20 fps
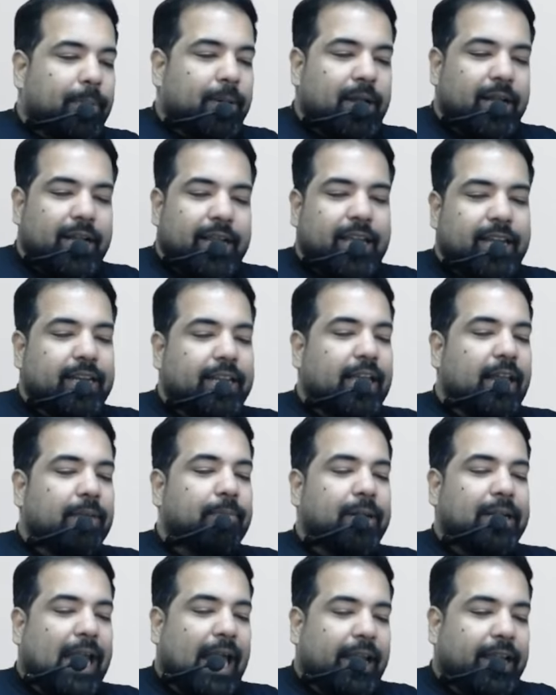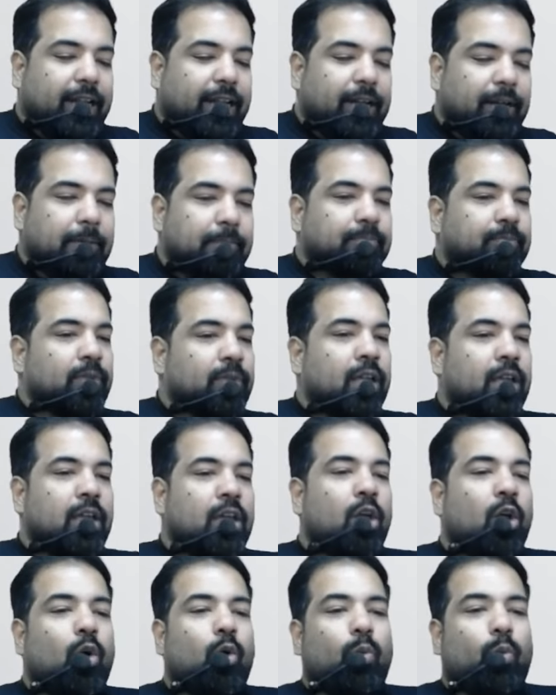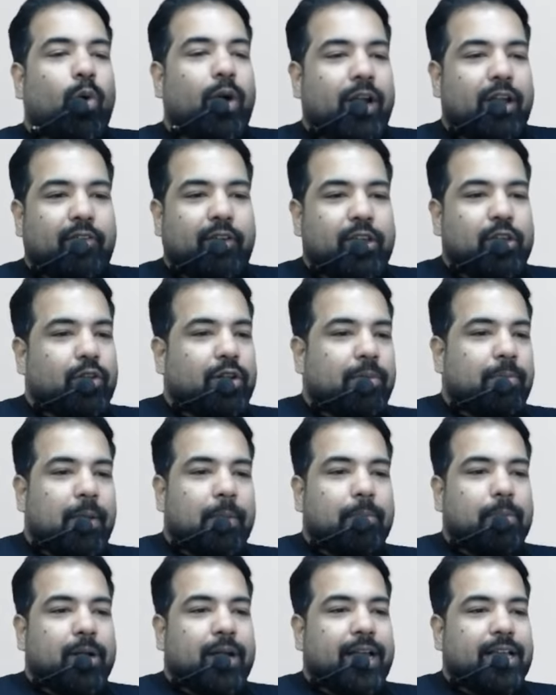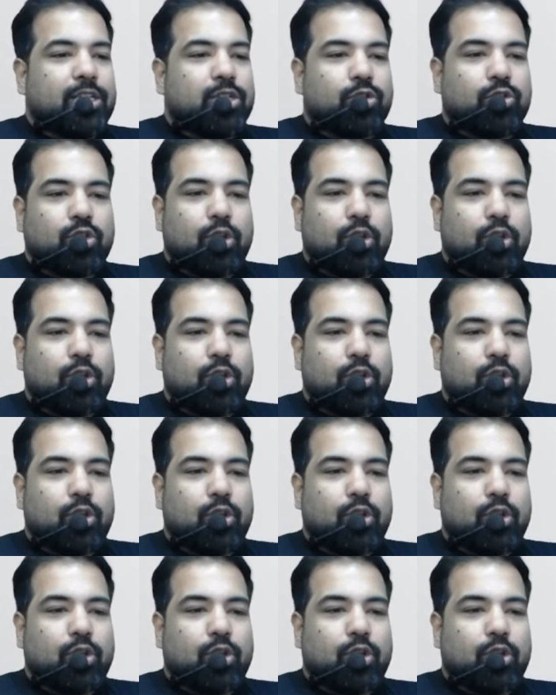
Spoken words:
gain can be tackled. Whatever you remember, guys, you should